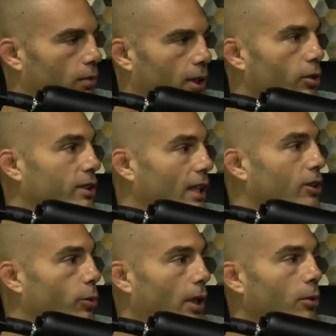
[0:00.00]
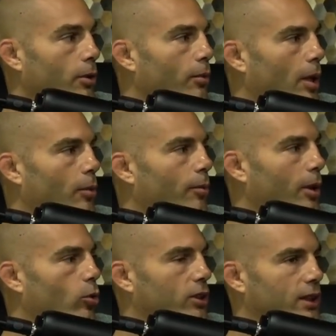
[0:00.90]
I know this sounds weird. I'm gonna I'm gonna
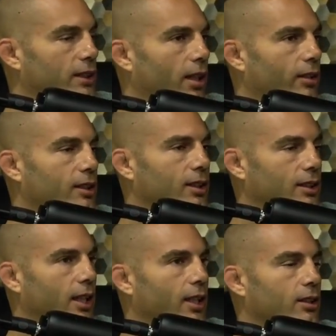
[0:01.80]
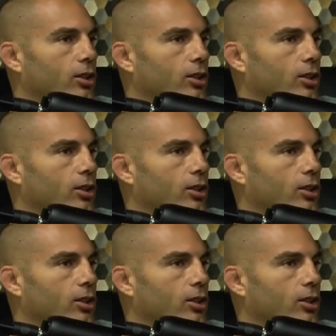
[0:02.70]
make more sense out of this in a second.